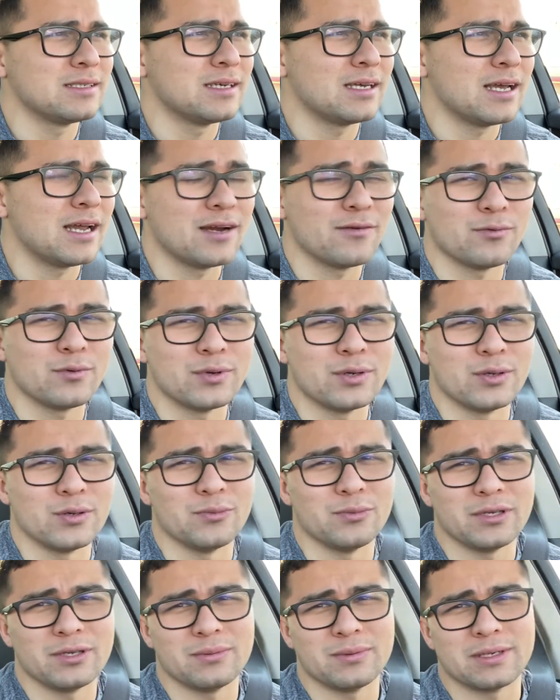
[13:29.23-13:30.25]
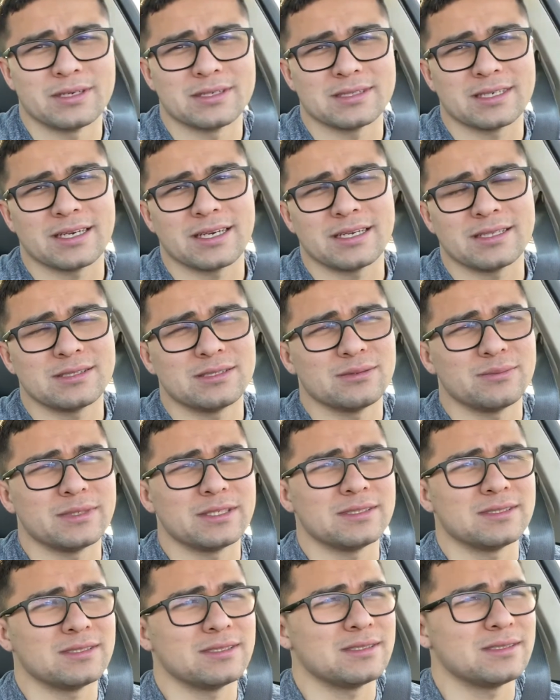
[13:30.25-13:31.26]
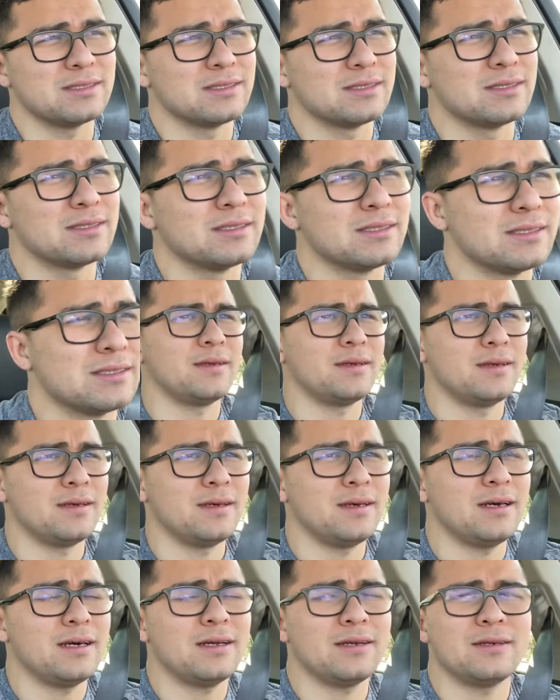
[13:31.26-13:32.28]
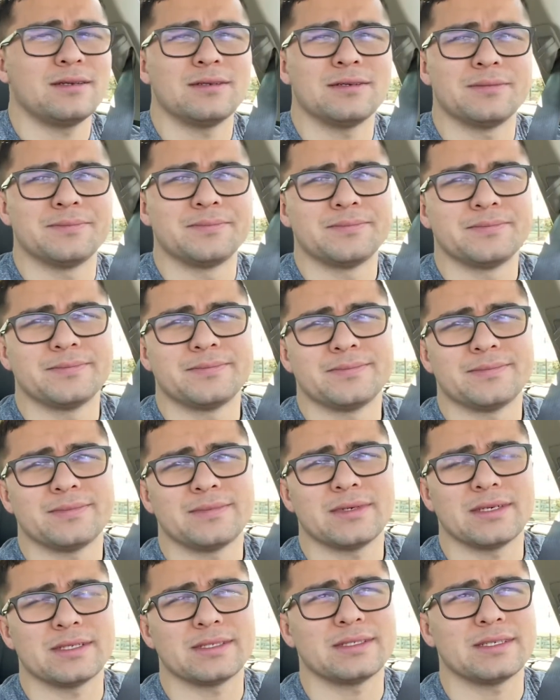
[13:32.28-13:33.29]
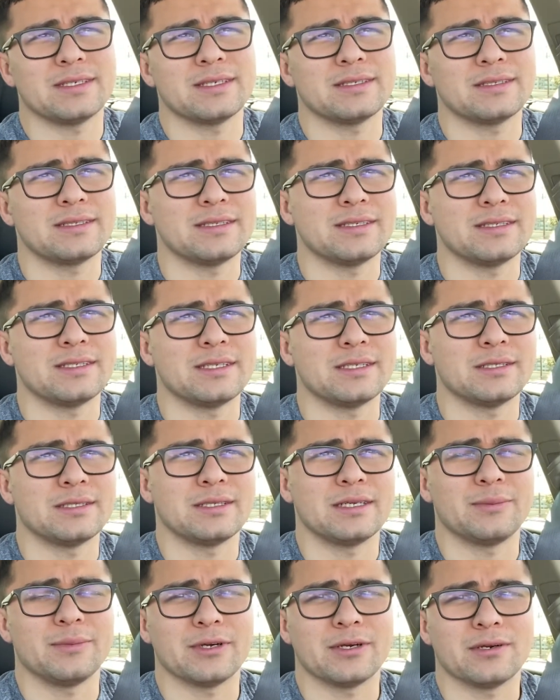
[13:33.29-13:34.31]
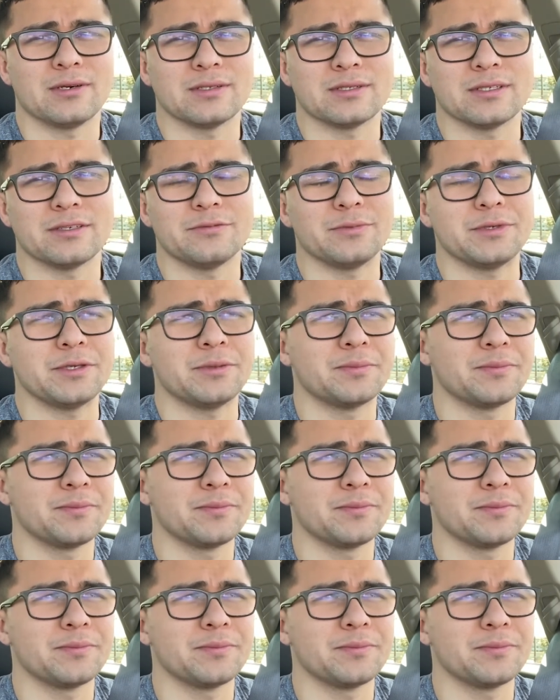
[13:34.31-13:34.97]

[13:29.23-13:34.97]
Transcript: Everyone knew me because I had so many Zs. I don't know, I just like the attention that my cars give me.